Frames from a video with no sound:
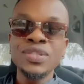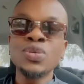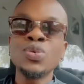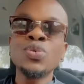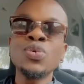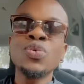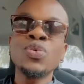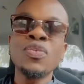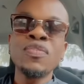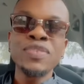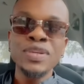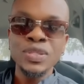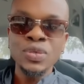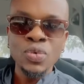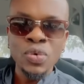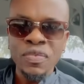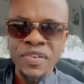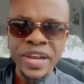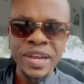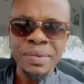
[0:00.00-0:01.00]
cool for
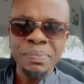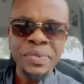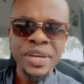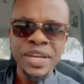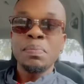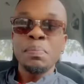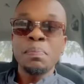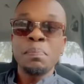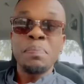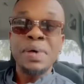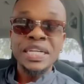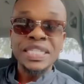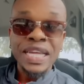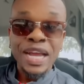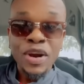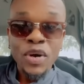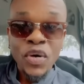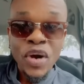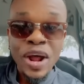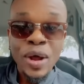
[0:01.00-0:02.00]
school vibe. But
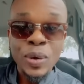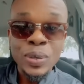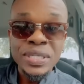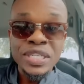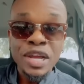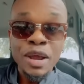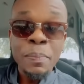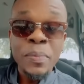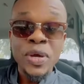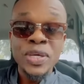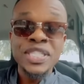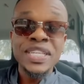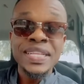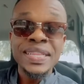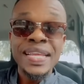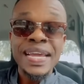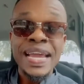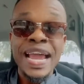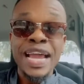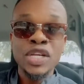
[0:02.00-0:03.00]
around a person
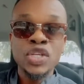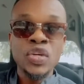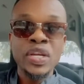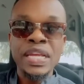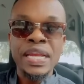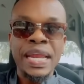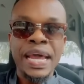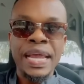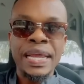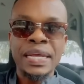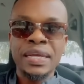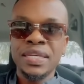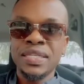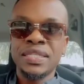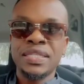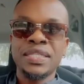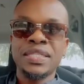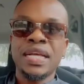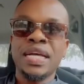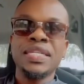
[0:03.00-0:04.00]
they actually like,
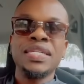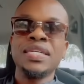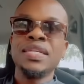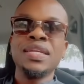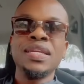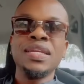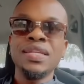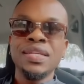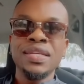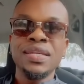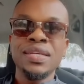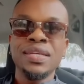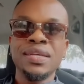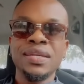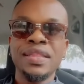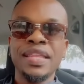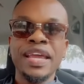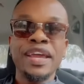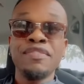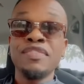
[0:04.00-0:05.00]
suddenly
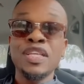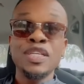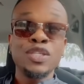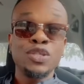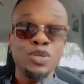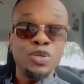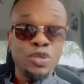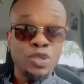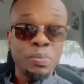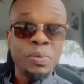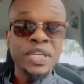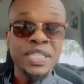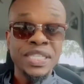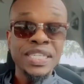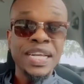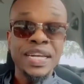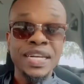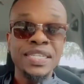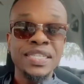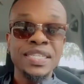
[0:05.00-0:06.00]
they have this huge
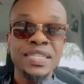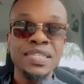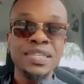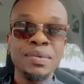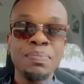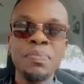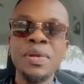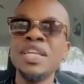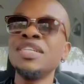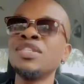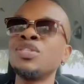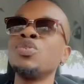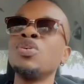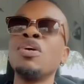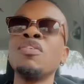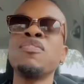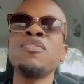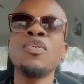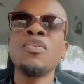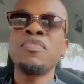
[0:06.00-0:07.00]
personality. Please do
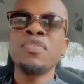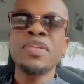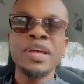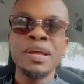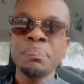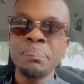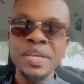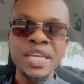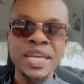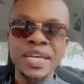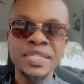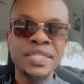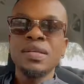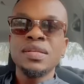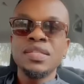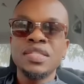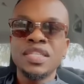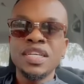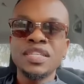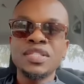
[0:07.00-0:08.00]
not fall for that BS.
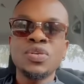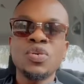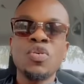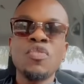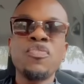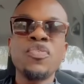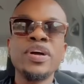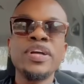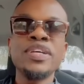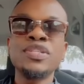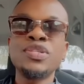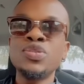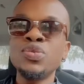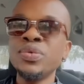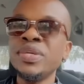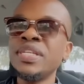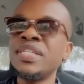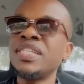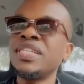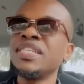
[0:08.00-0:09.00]
Just go for a
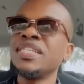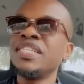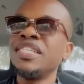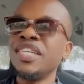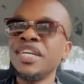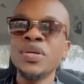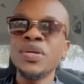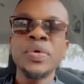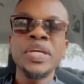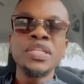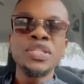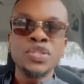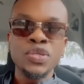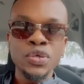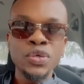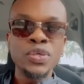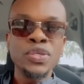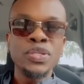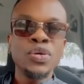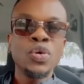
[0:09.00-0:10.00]
sweet, genuine
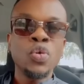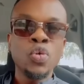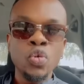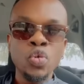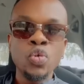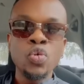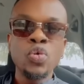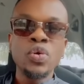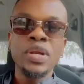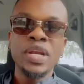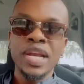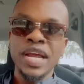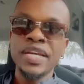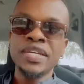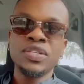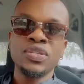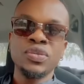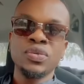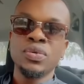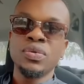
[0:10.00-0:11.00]
dude who
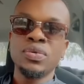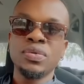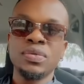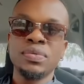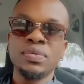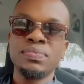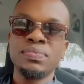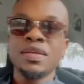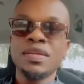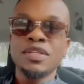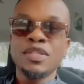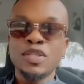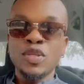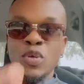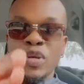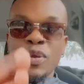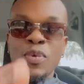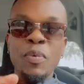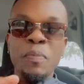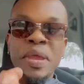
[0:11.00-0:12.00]
likes you. So
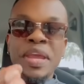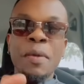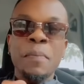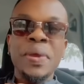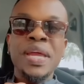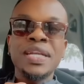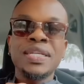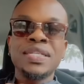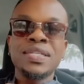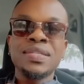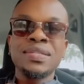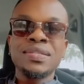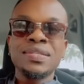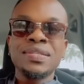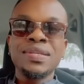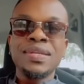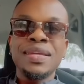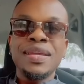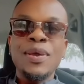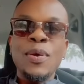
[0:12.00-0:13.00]
can we make a bet?
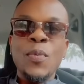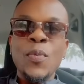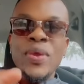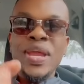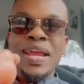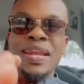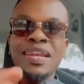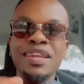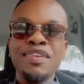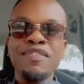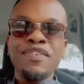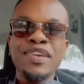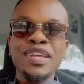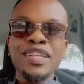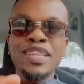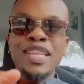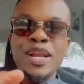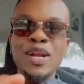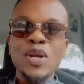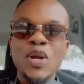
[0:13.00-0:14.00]
We are
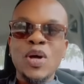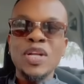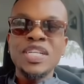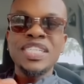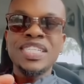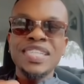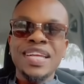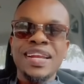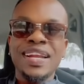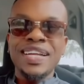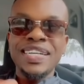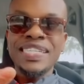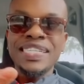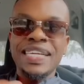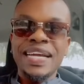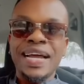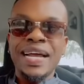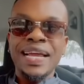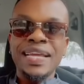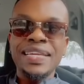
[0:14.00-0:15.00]
leaving the nonchalant
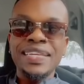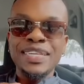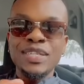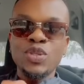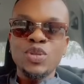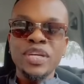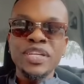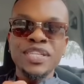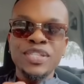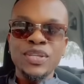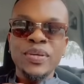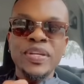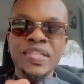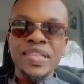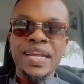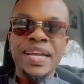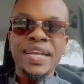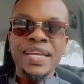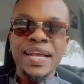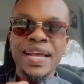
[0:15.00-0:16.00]
guy in
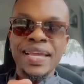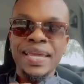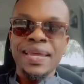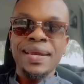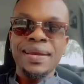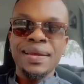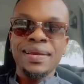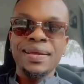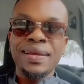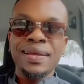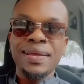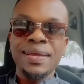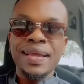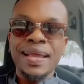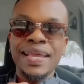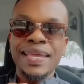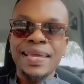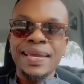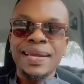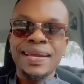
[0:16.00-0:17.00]
2023.
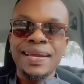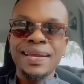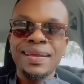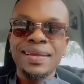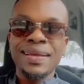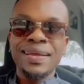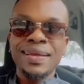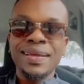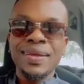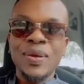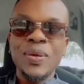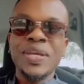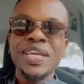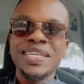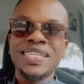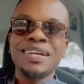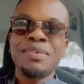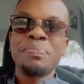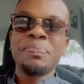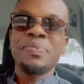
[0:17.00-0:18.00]
Agar. Okay, sharp.